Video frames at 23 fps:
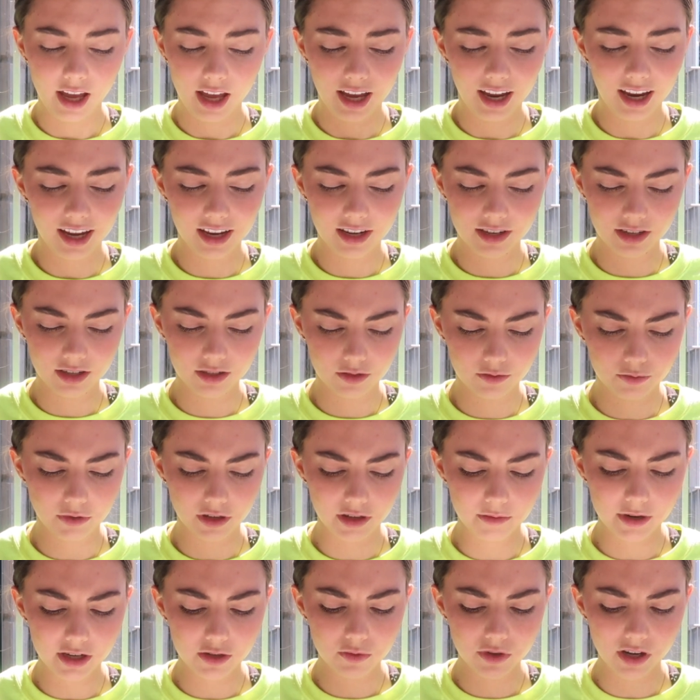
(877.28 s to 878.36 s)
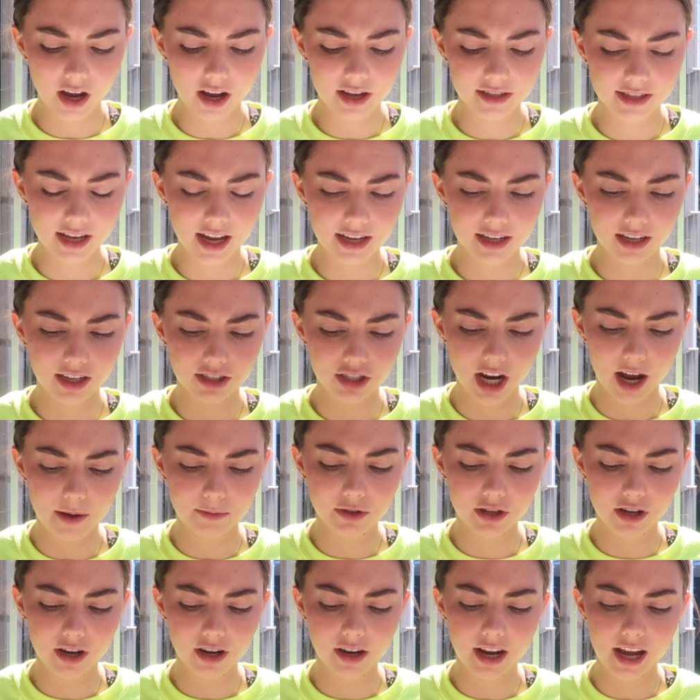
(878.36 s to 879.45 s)
And pretty much we got assigned a
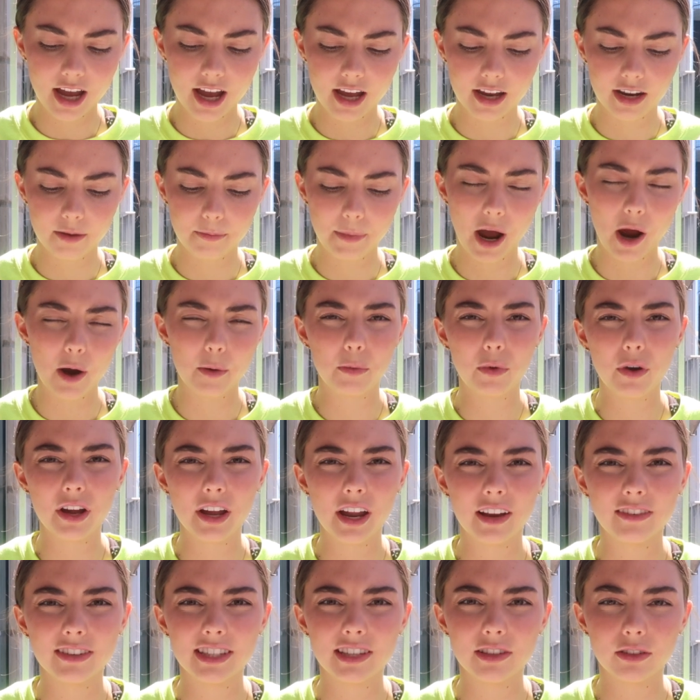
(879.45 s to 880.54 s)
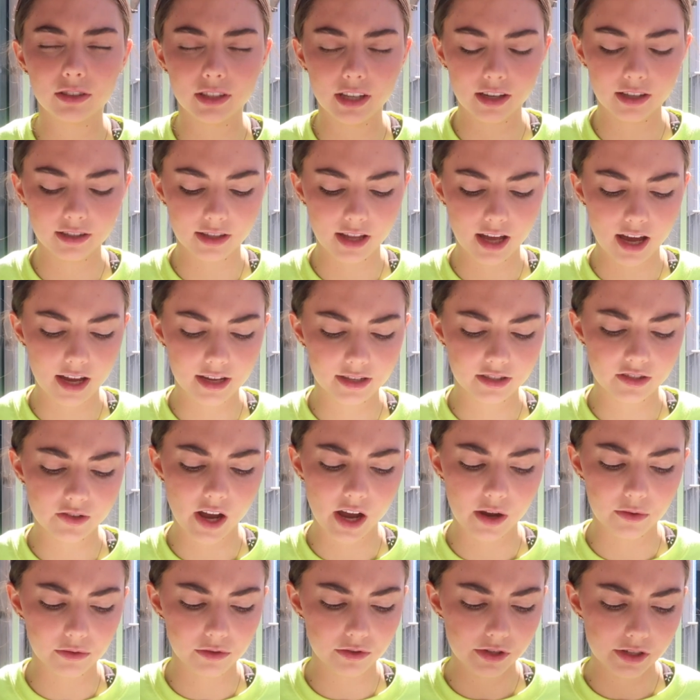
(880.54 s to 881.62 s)
chapter and a PowerPoint every single day online, so
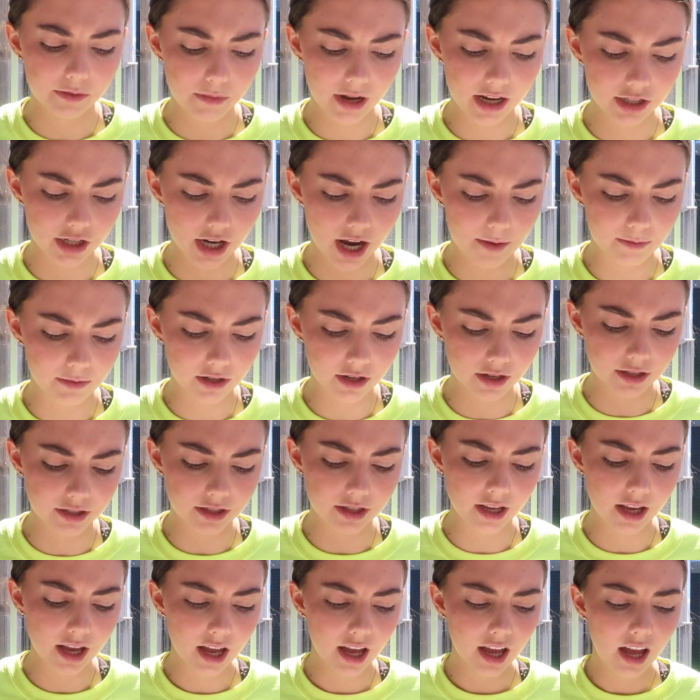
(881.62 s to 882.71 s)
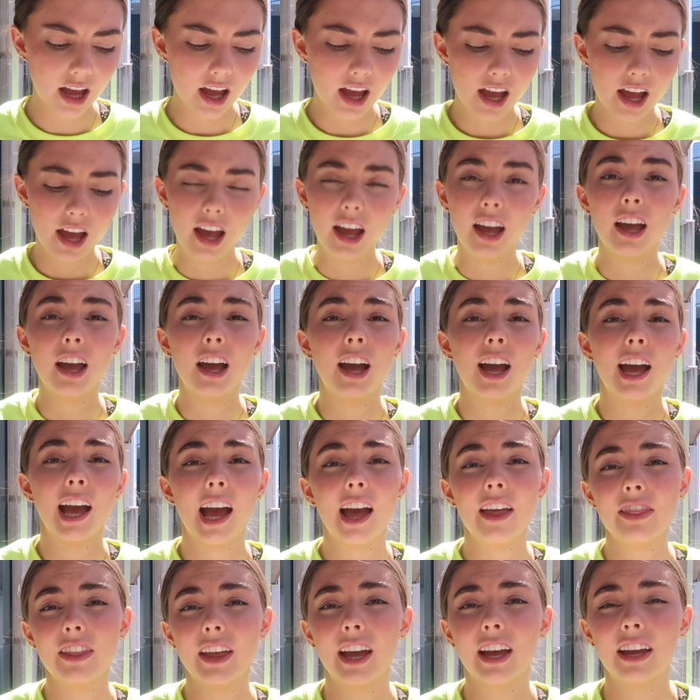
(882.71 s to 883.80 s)
I would read my chapters,
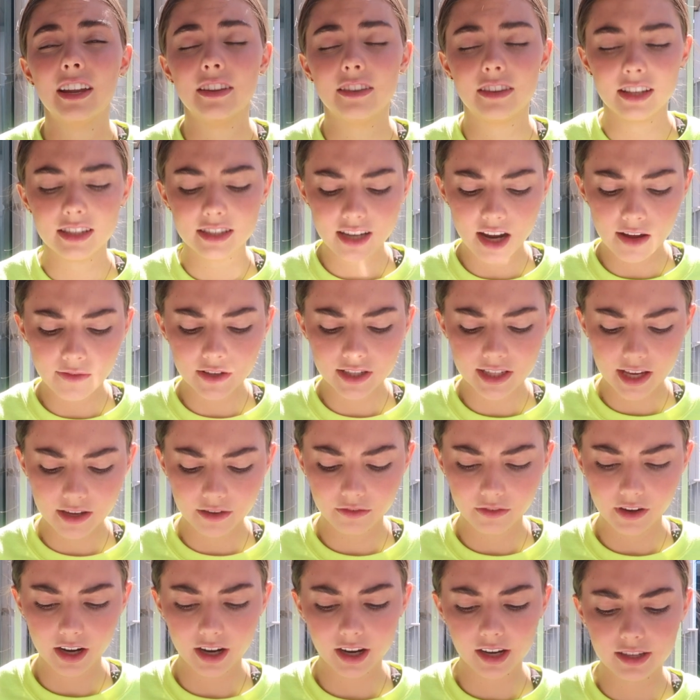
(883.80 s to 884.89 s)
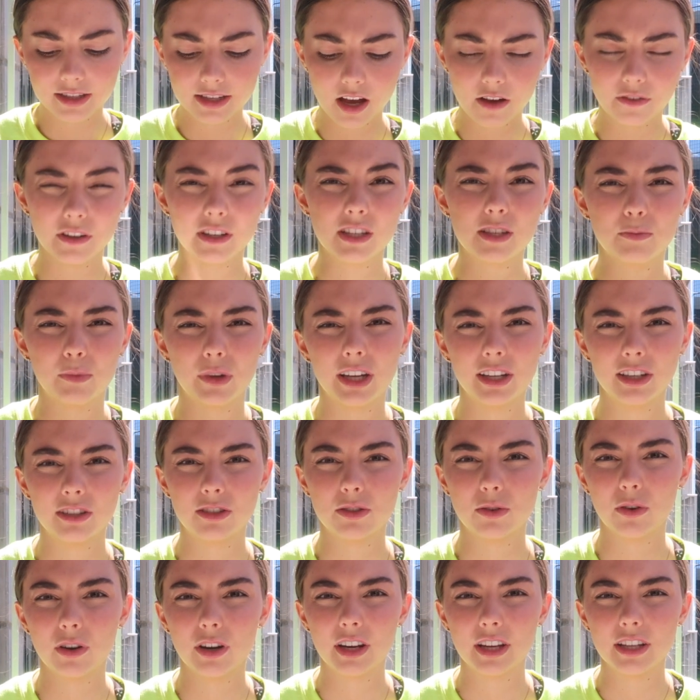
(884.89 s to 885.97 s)
and then the stuff is like very
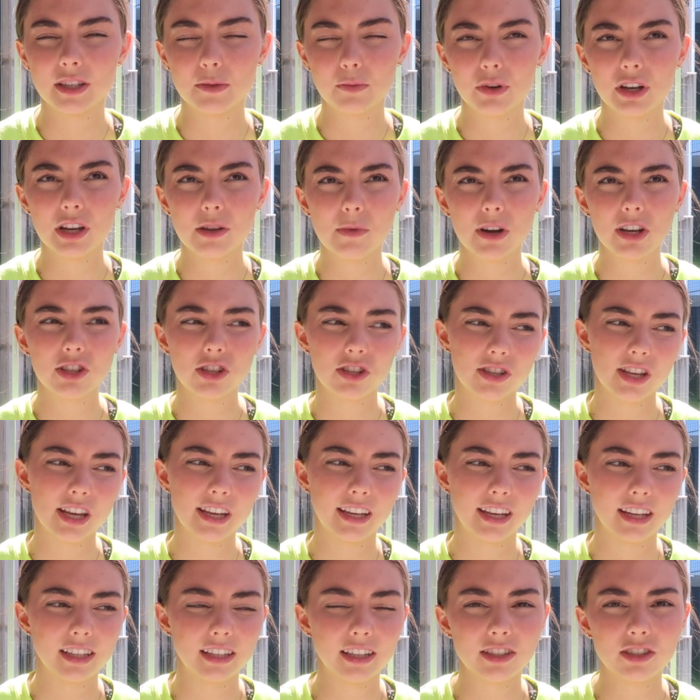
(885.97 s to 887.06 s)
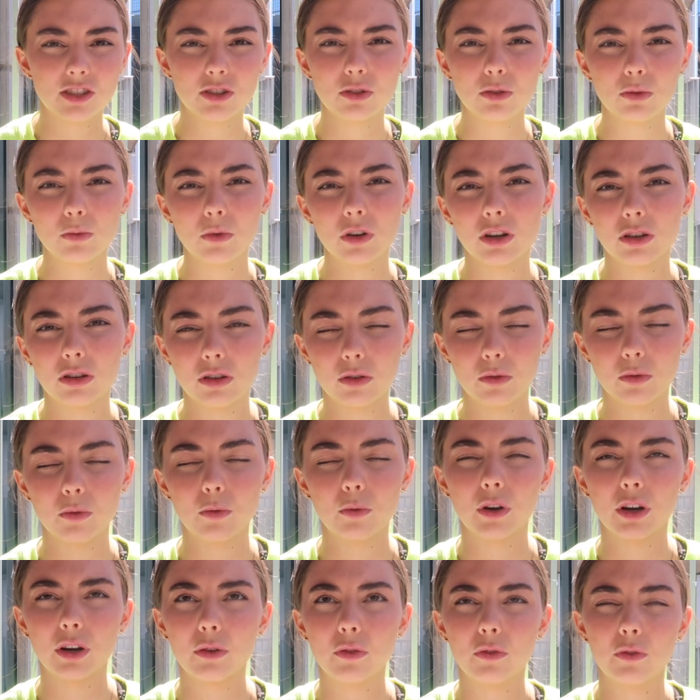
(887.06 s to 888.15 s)
self-explanatory. It's pretty much just like getting into the
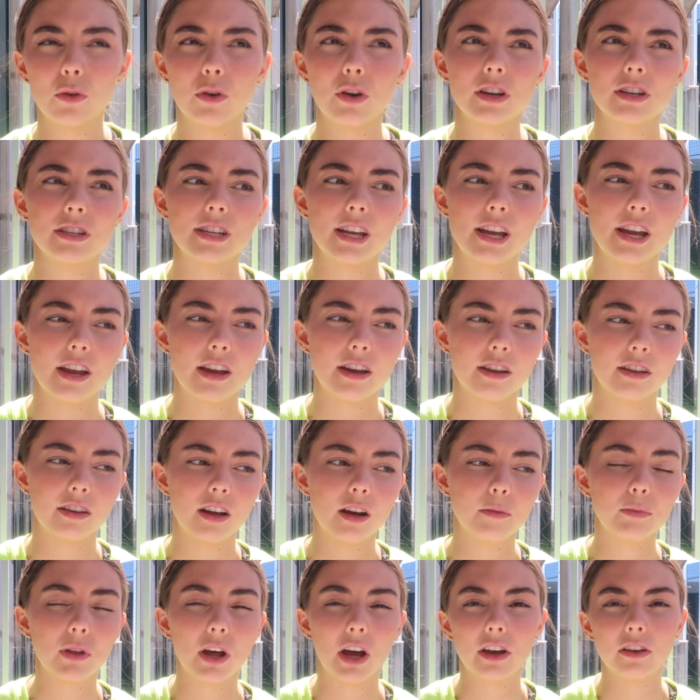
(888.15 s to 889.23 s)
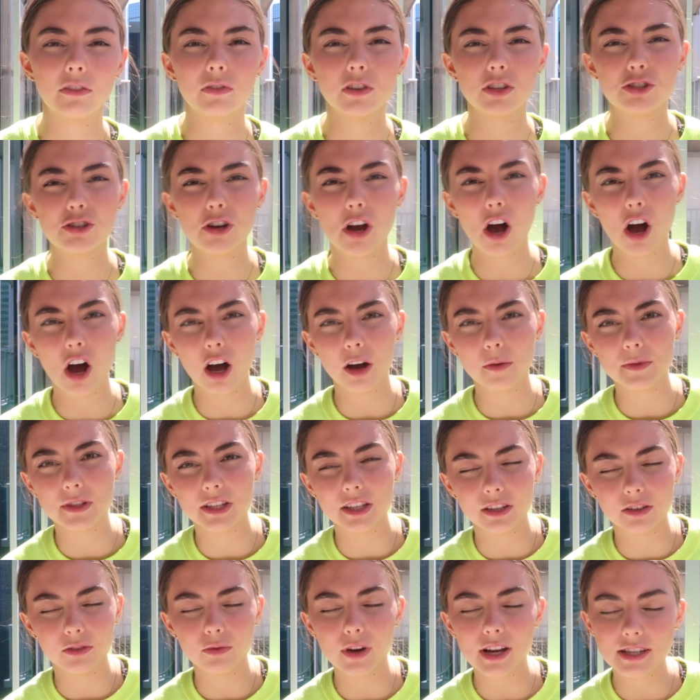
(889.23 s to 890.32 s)
workforce and applying for jobs
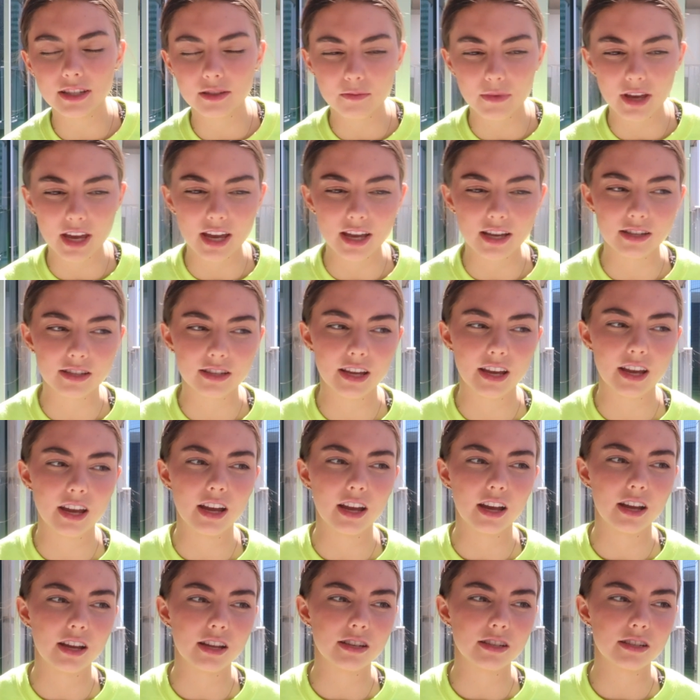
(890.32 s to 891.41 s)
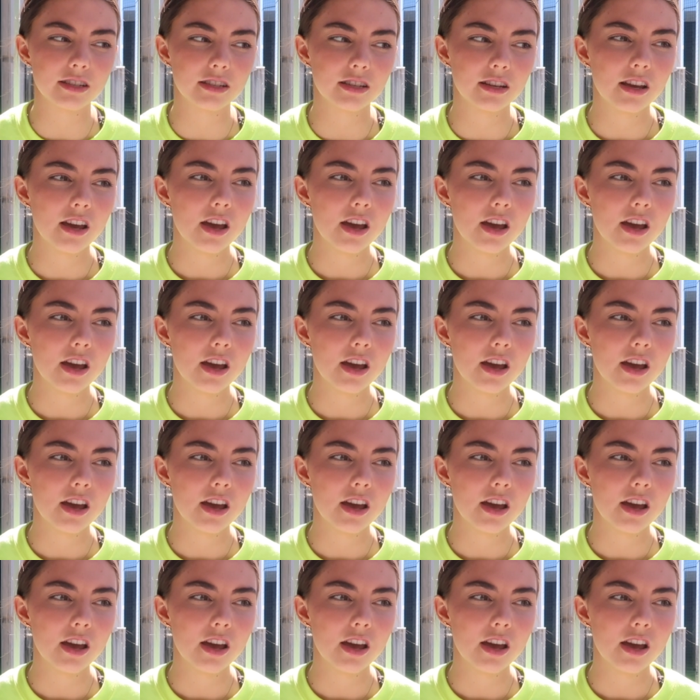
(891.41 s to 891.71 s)
and resumes and